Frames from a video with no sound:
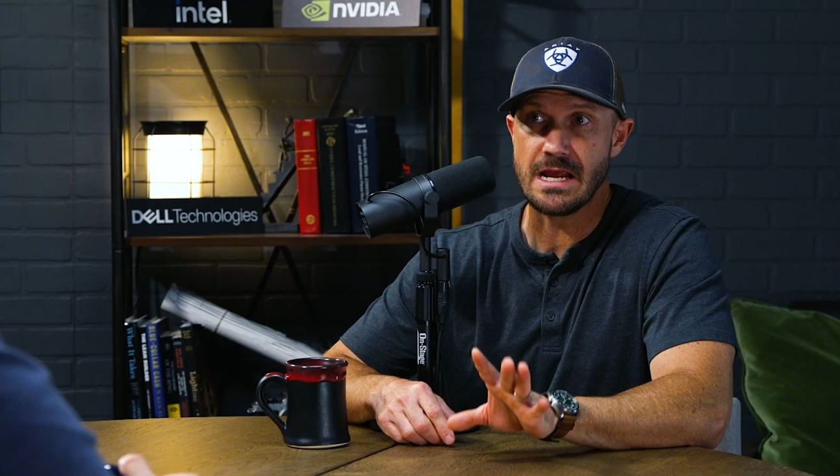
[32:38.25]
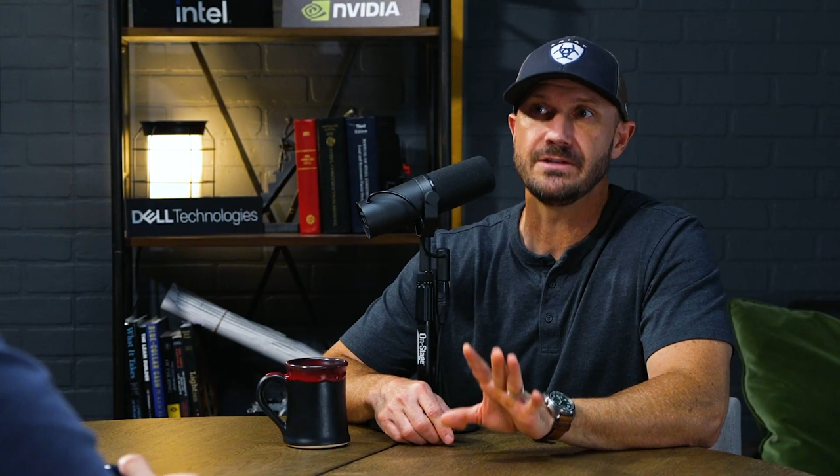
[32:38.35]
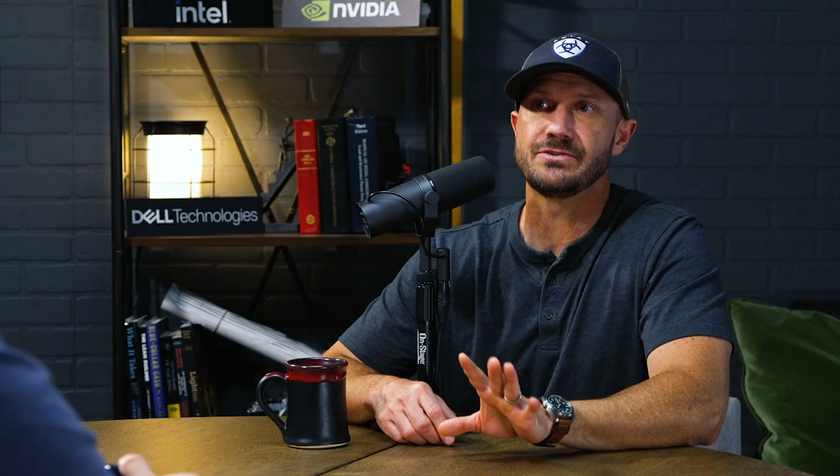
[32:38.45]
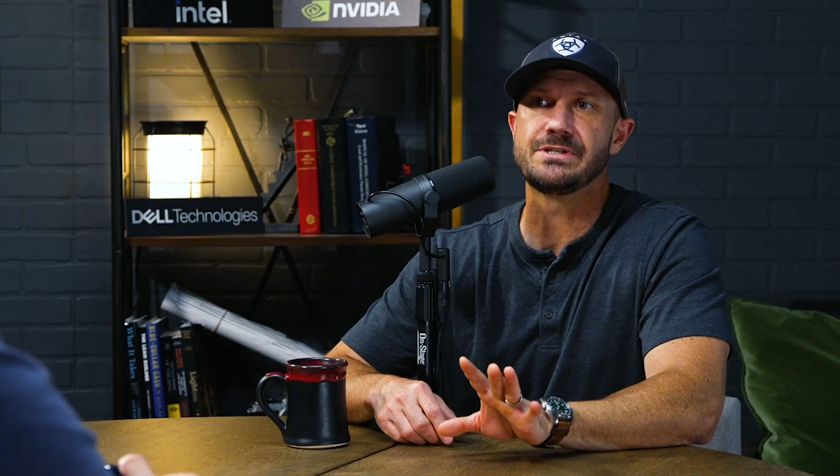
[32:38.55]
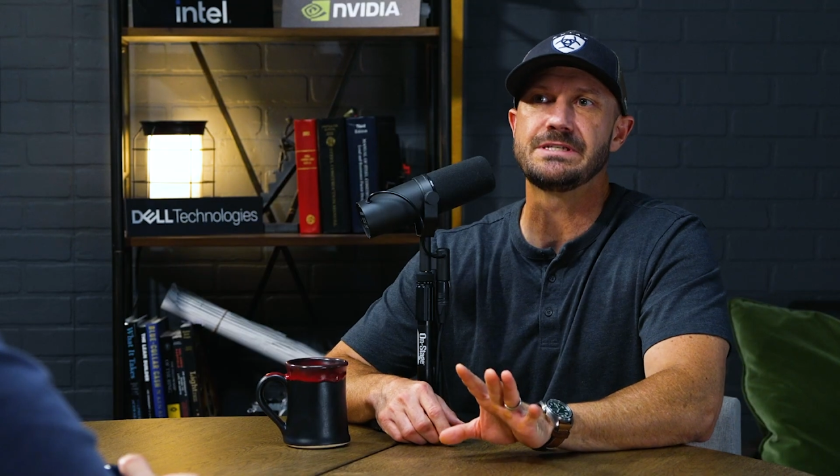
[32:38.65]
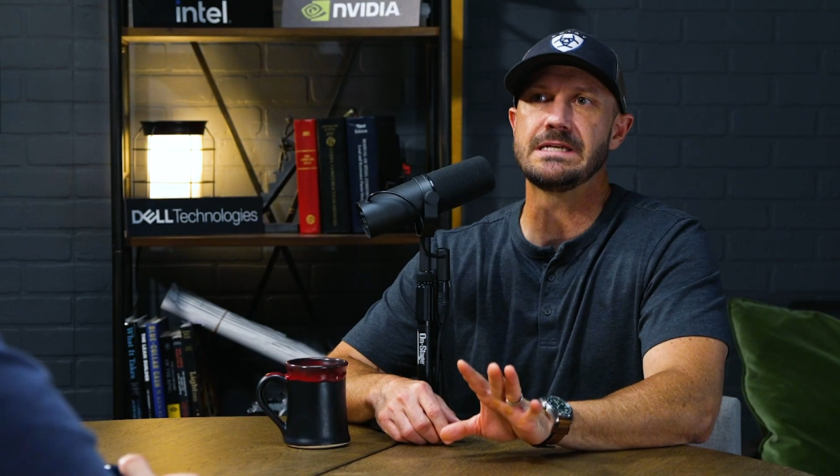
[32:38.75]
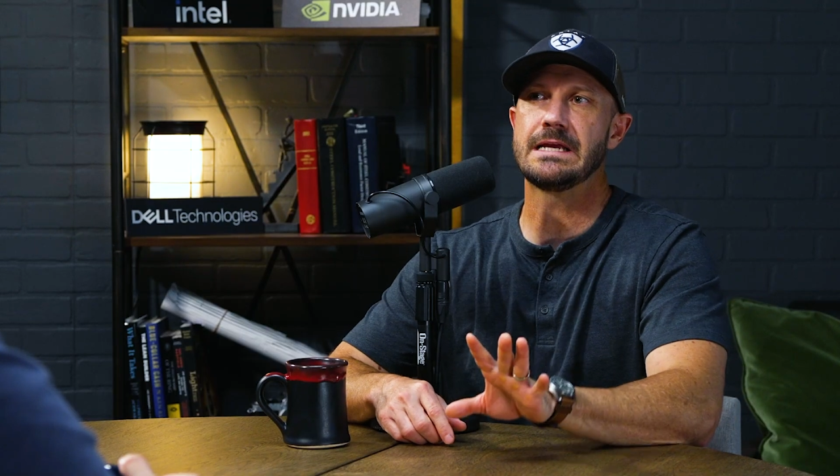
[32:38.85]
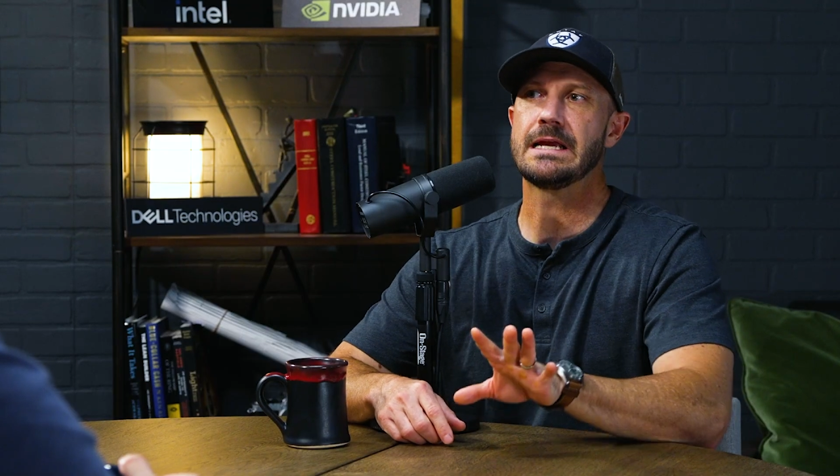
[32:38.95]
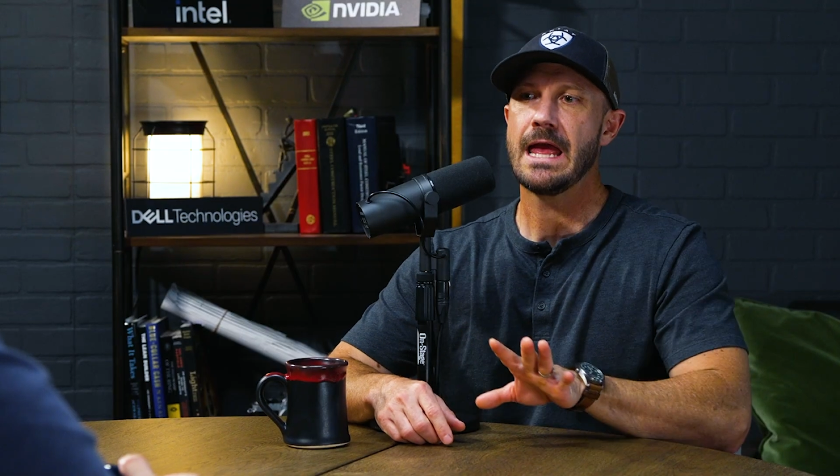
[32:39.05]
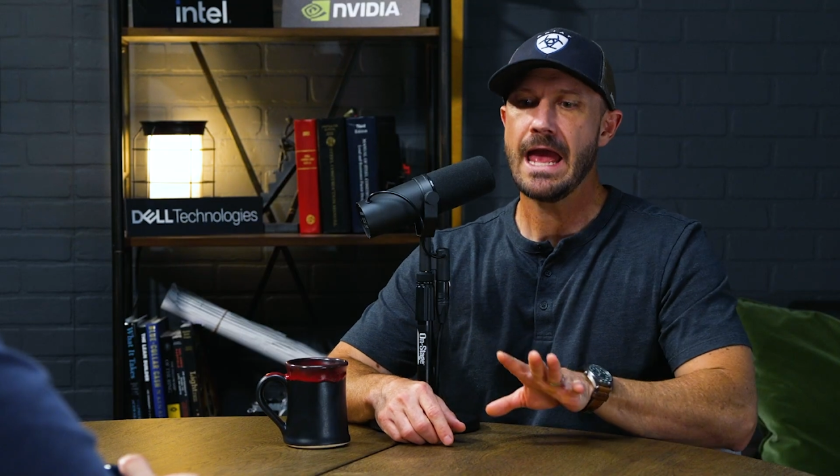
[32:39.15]

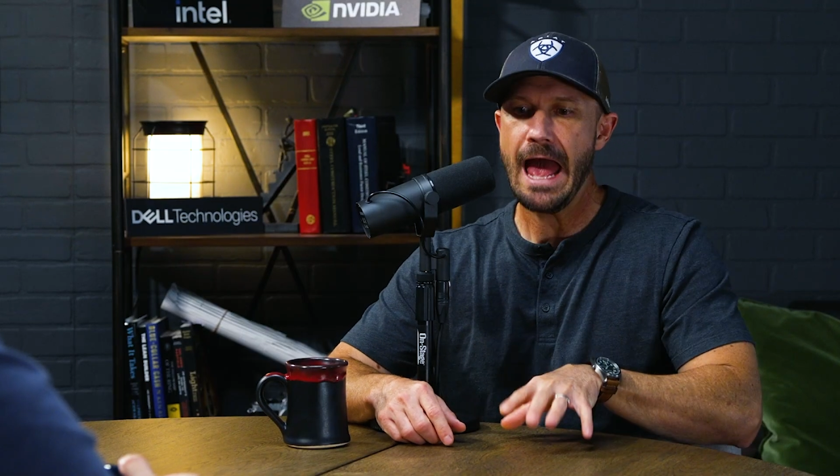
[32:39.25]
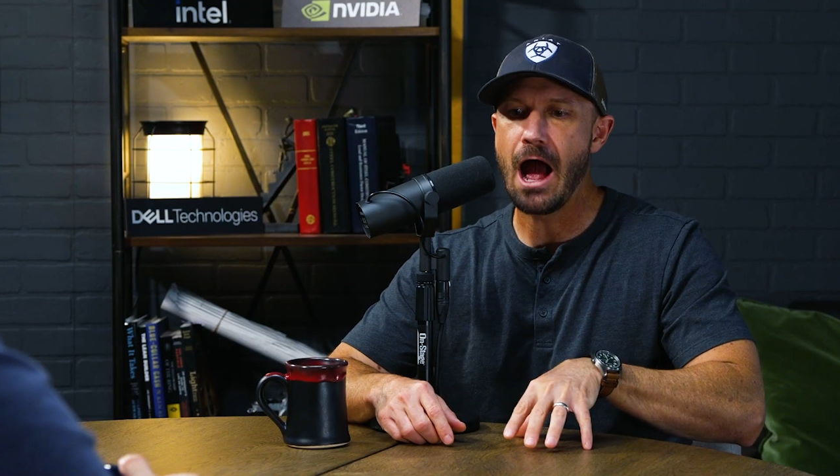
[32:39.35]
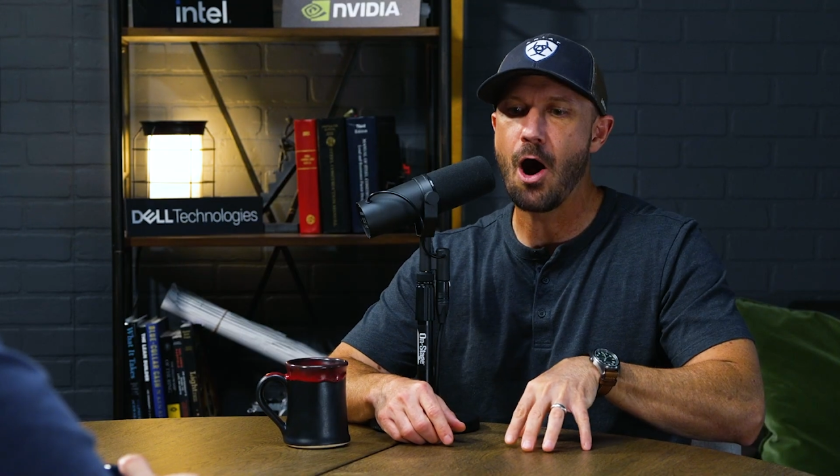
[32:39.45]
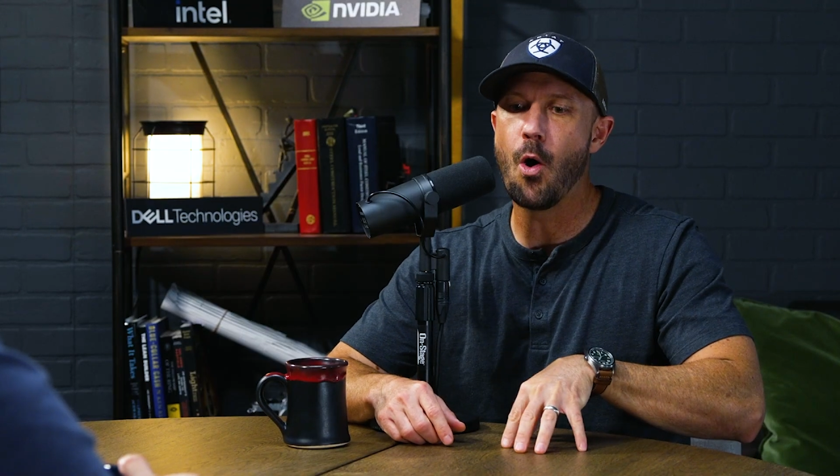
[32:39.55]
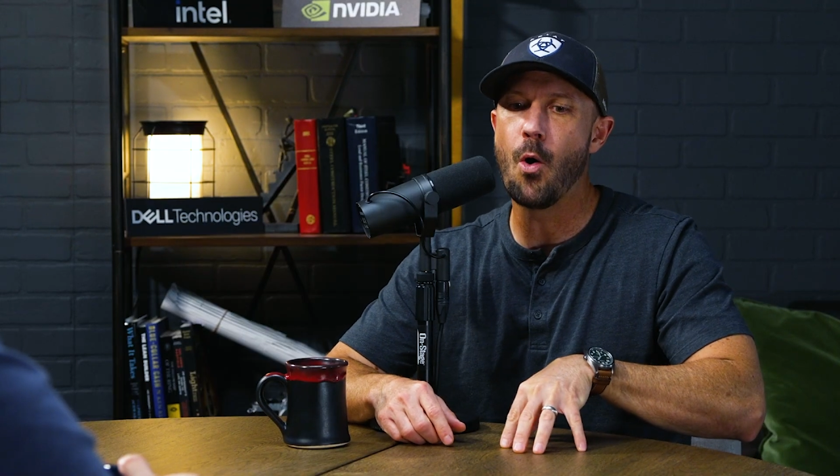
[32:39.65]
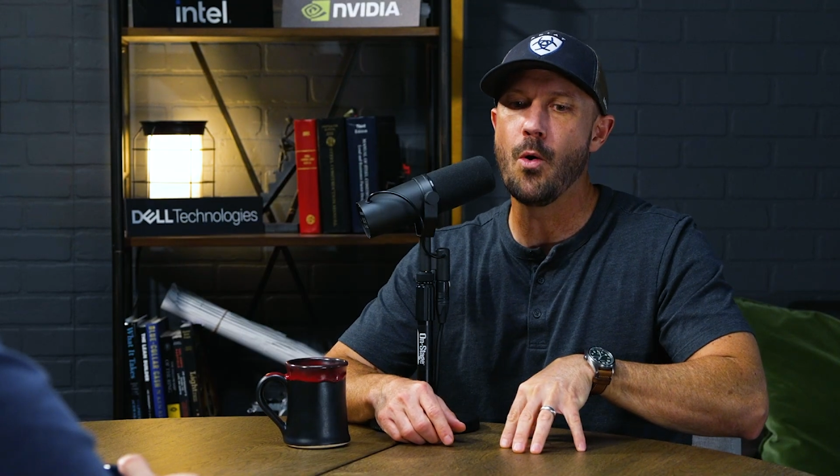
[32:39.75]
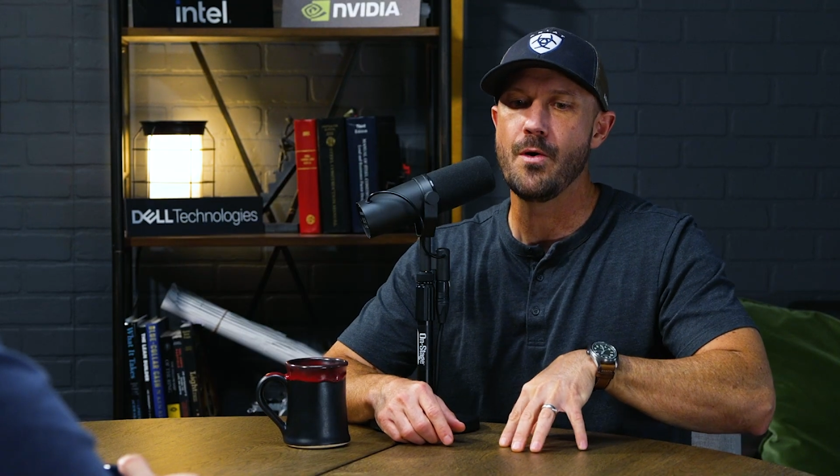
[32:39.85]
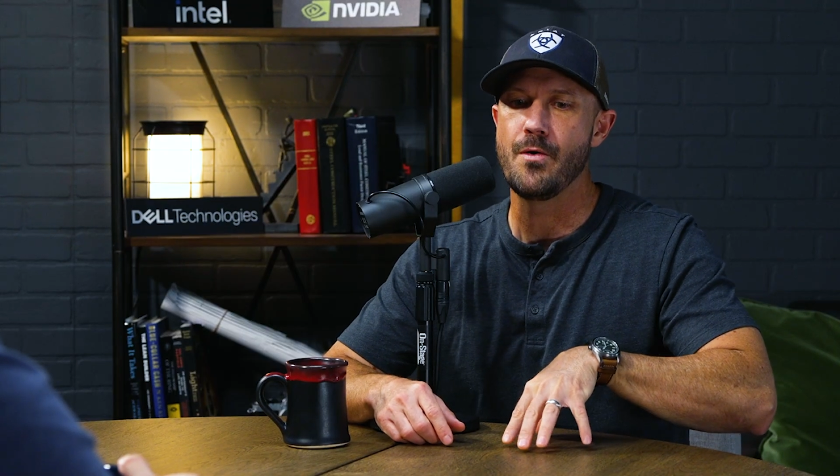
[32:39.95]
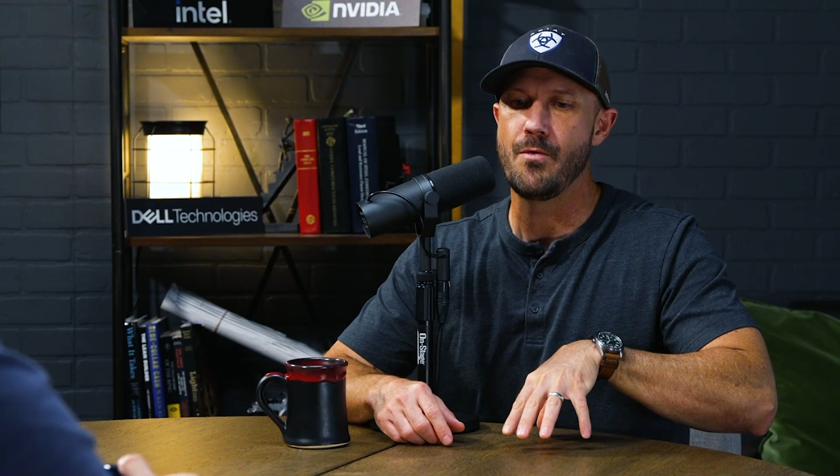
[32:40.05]
interesting how